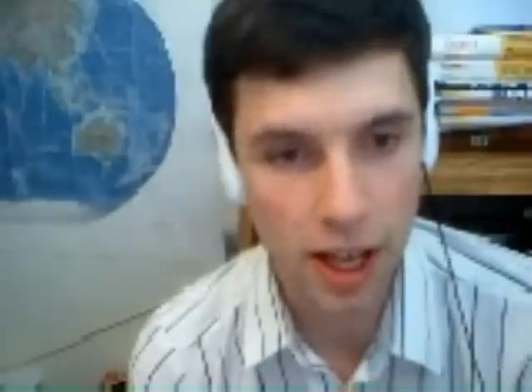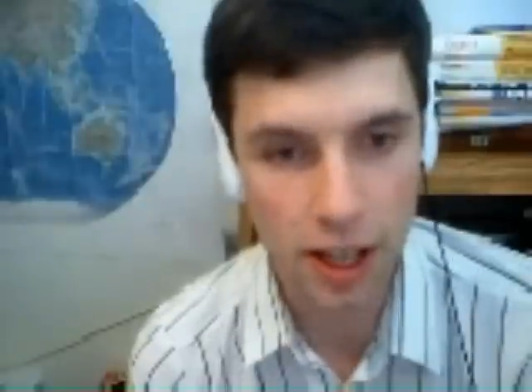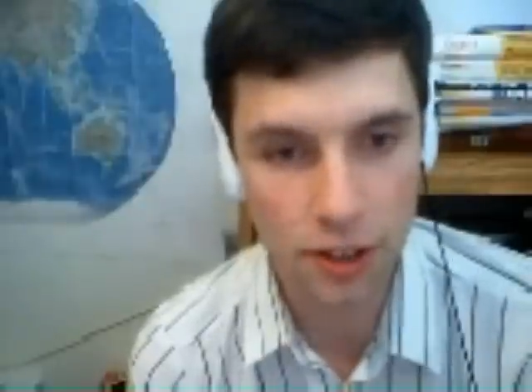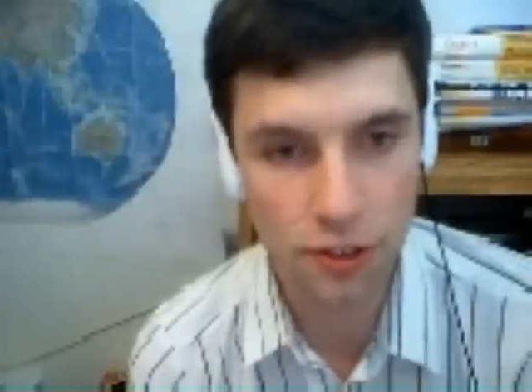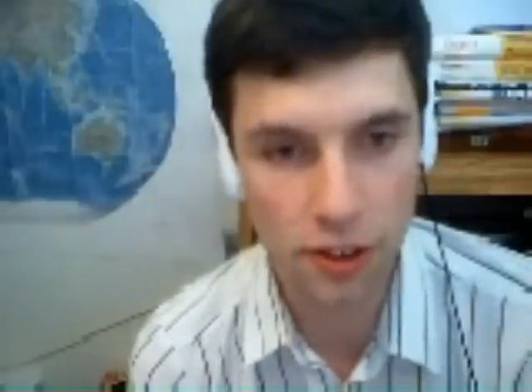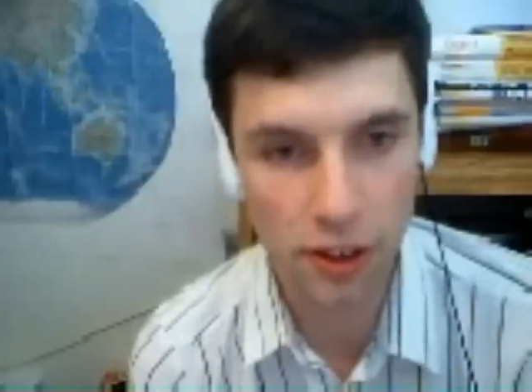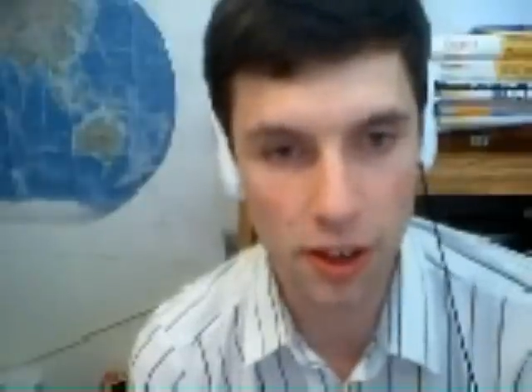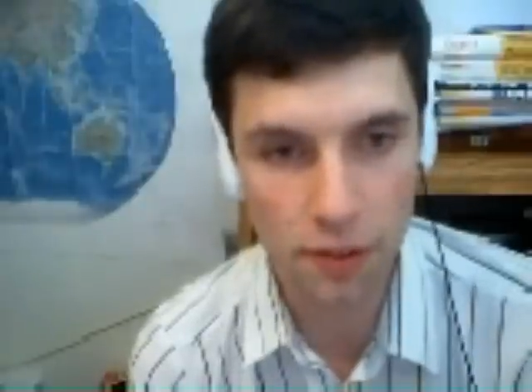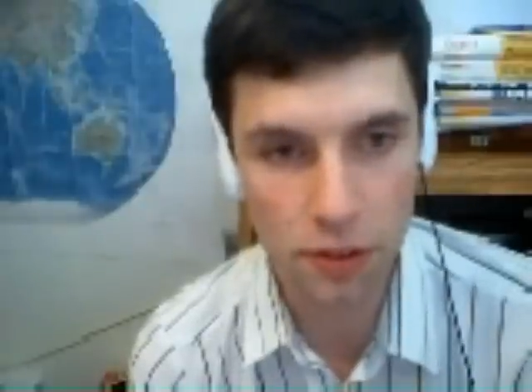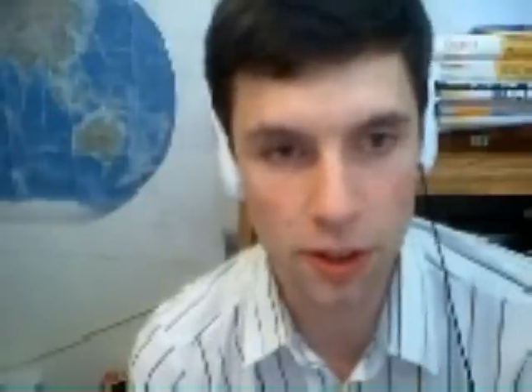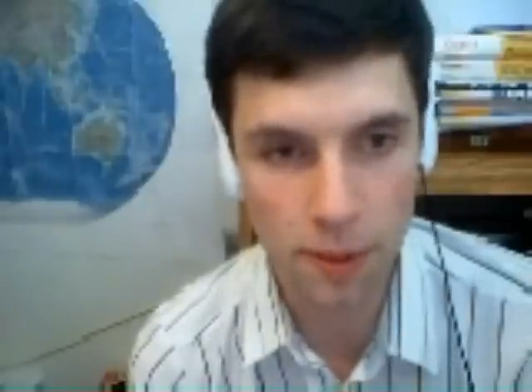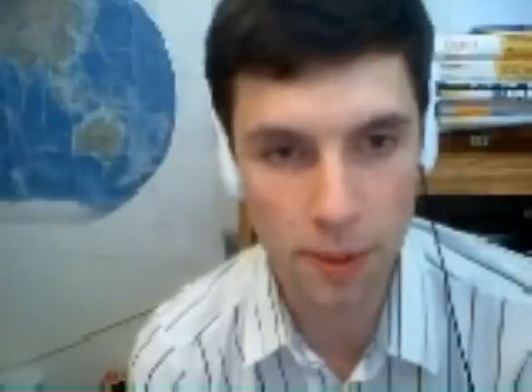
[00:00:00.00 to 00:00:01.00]
It's still,
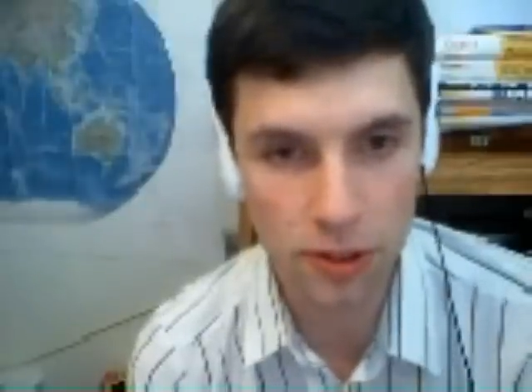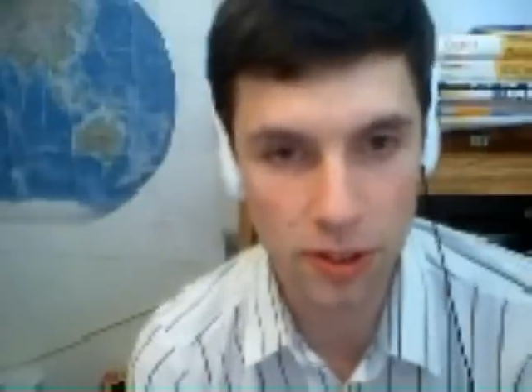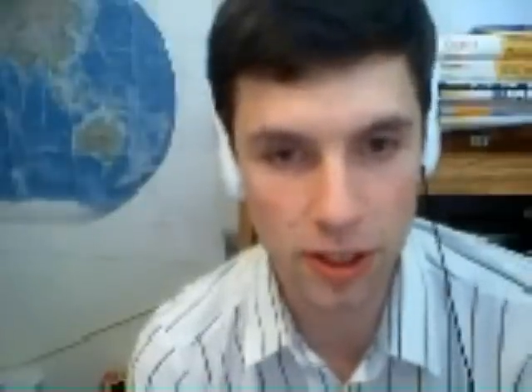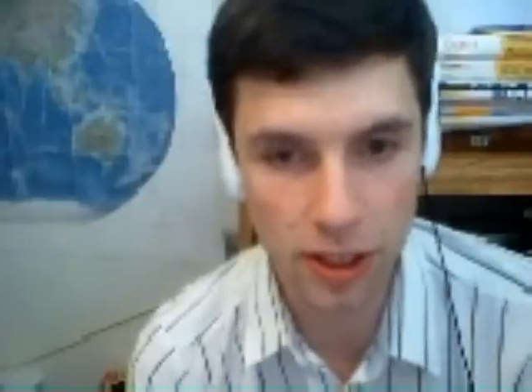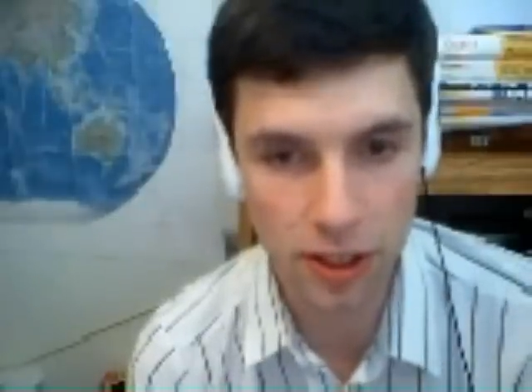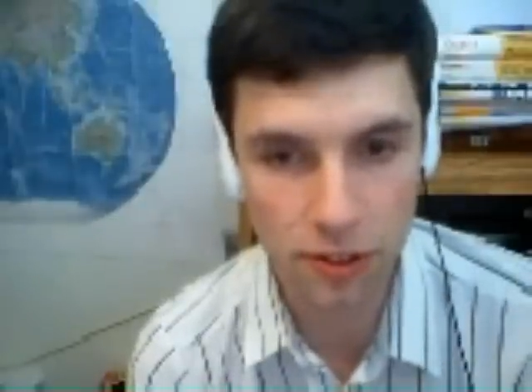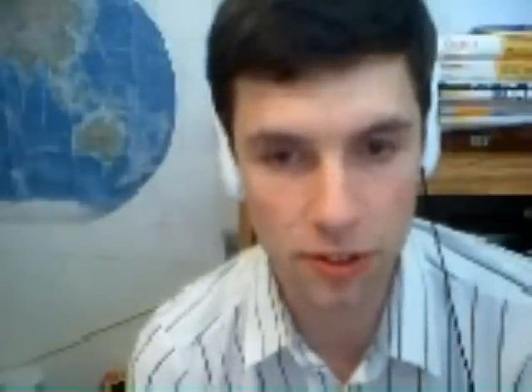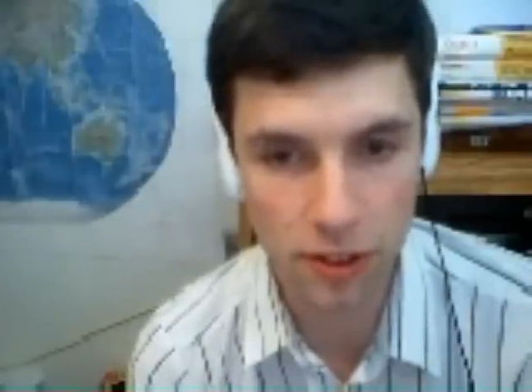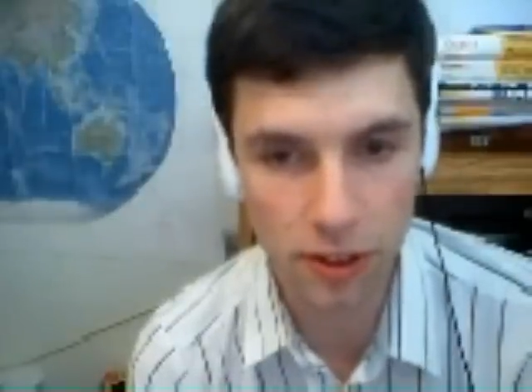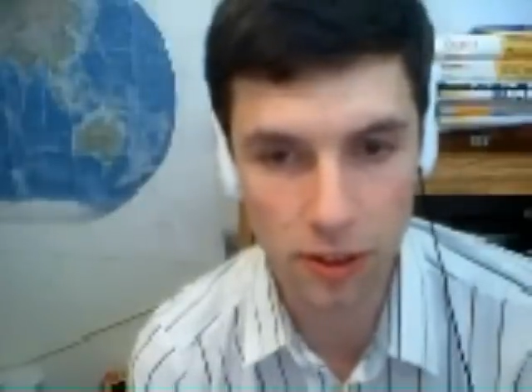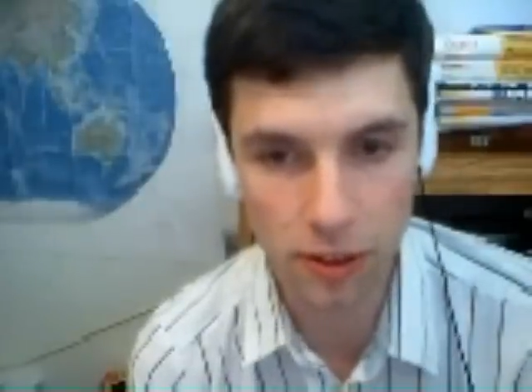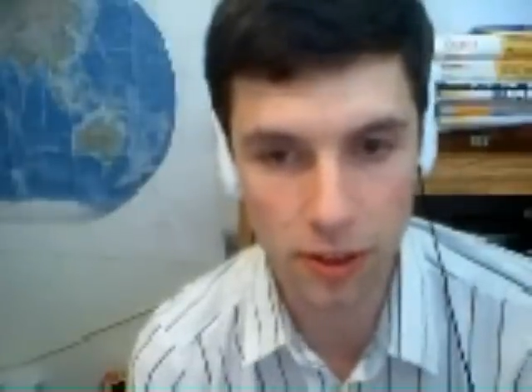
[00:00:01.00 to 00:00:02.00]
every time I see it, it
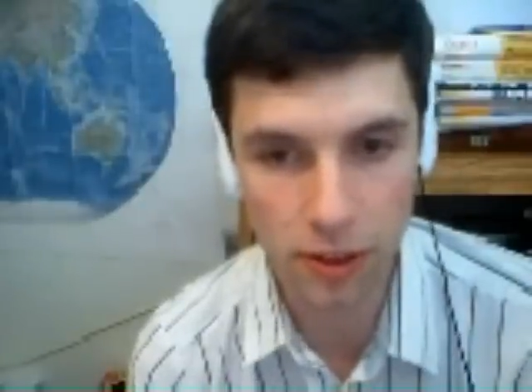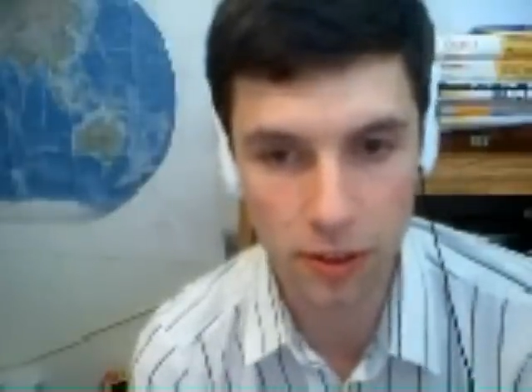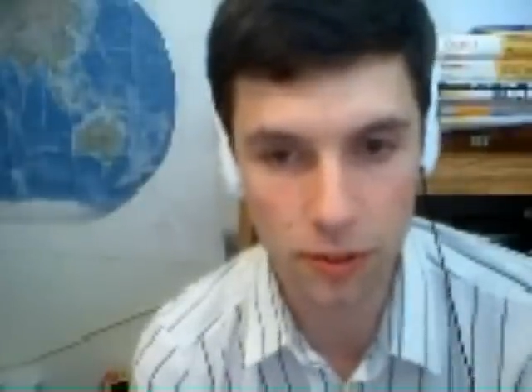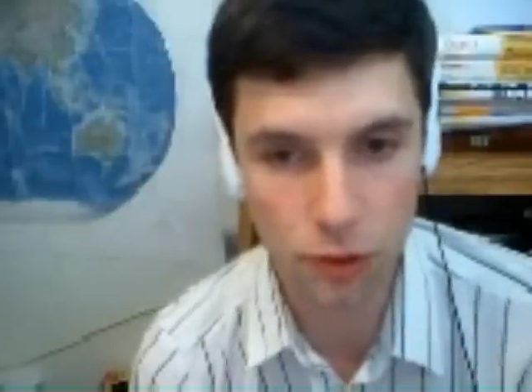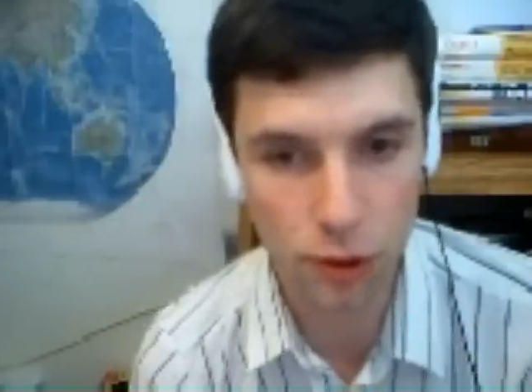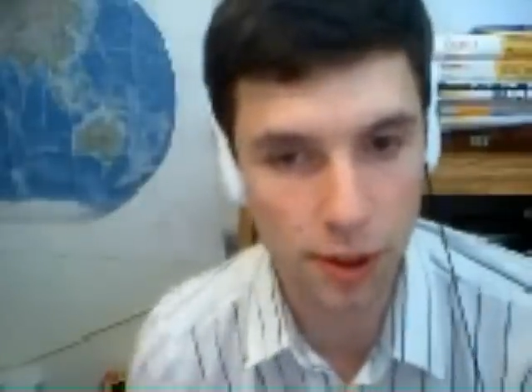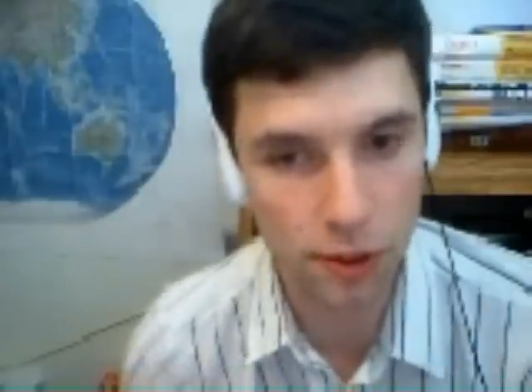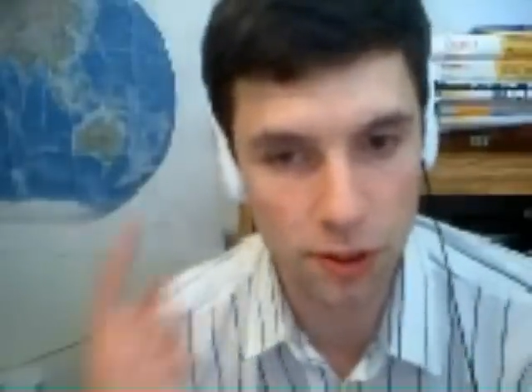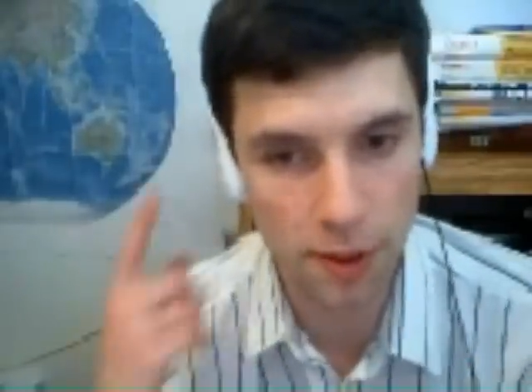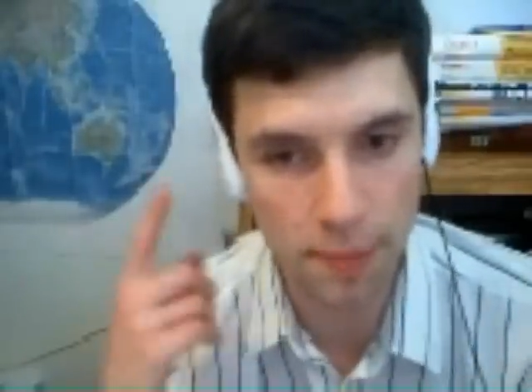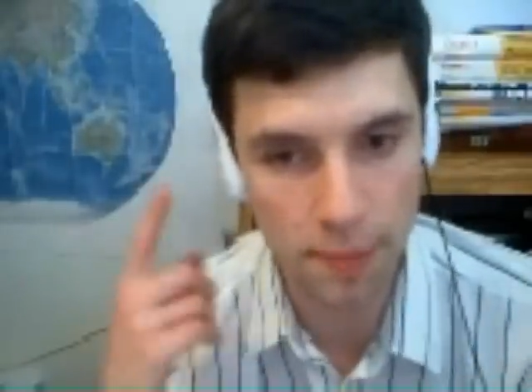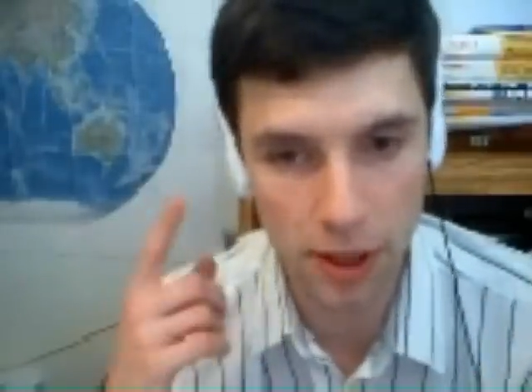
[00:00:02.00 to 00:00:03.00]
still triggers
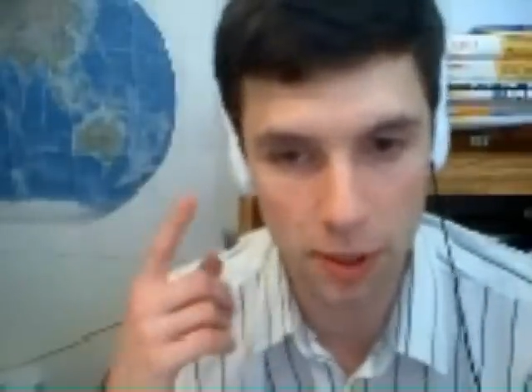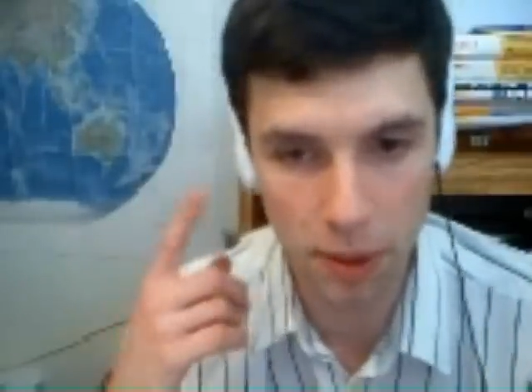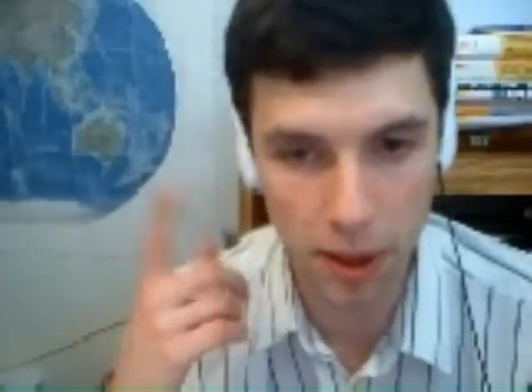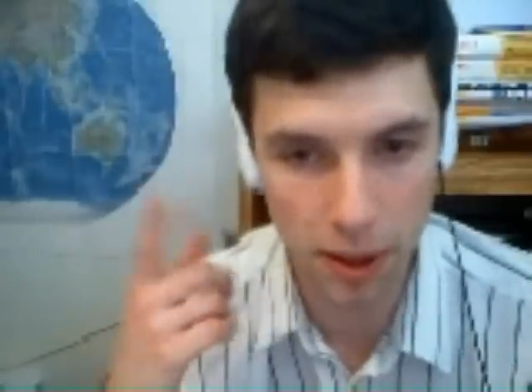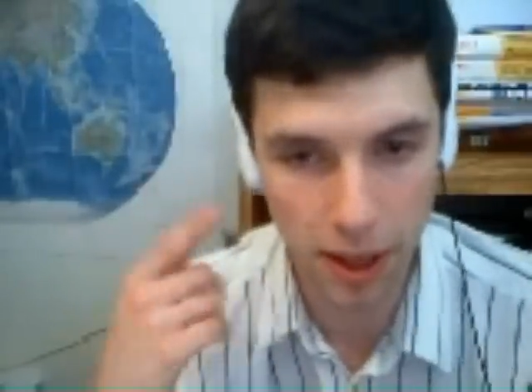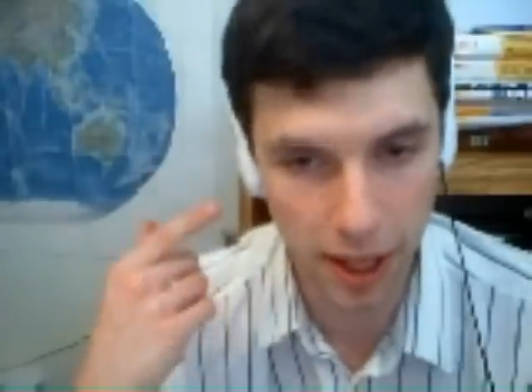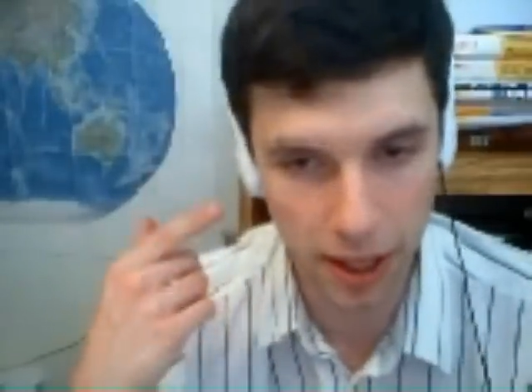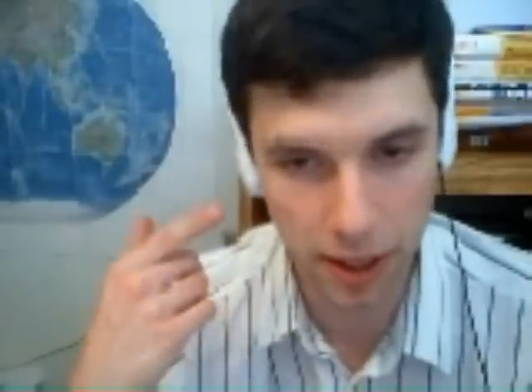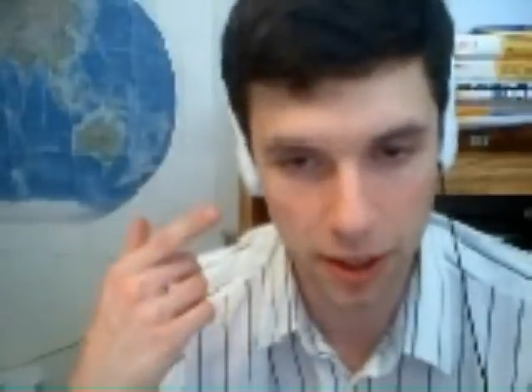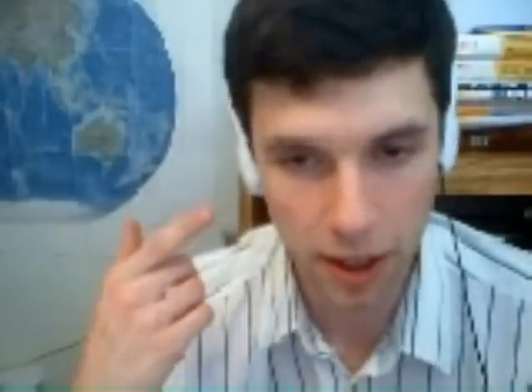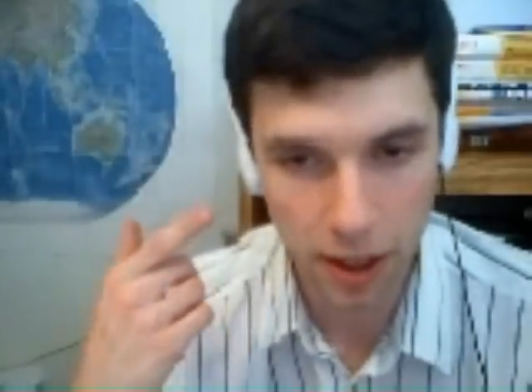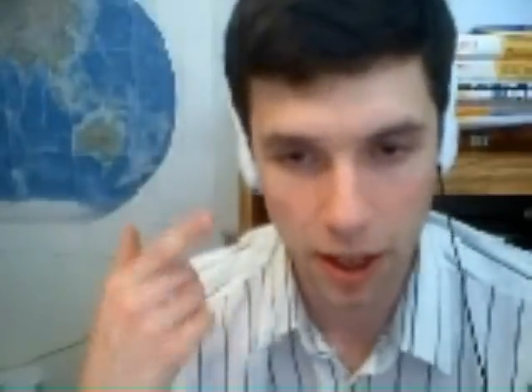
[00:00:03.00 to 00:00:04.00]
something in my head